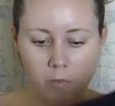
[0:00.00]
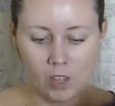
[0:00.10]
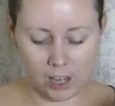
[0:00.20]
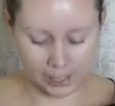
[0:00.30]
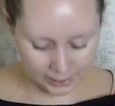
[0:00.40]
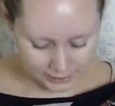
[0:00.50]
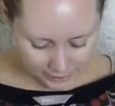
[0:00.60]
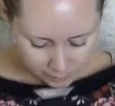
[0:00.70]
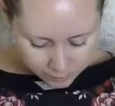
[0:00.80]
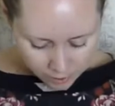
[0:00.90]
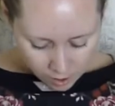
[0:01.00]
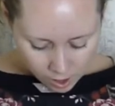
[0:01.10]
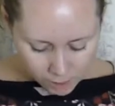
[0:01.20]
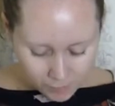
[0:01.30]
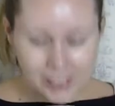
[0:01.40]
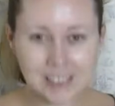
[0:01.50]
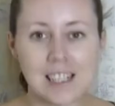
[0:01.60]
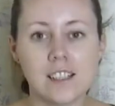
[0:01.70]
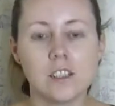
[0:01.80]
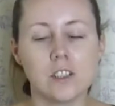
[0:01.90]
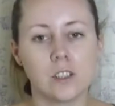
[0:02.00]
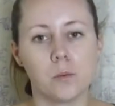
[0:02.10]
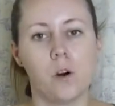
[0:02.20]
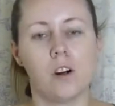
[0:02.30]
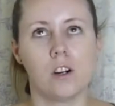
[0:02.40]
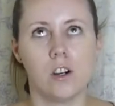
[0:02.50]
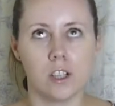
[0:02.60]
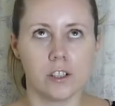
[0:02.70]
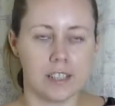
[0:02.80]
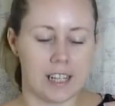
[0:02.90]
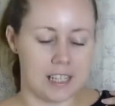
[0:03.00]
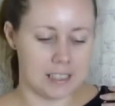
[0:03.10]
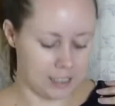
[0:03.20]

And it's, I'm not exactly sure what colour it is.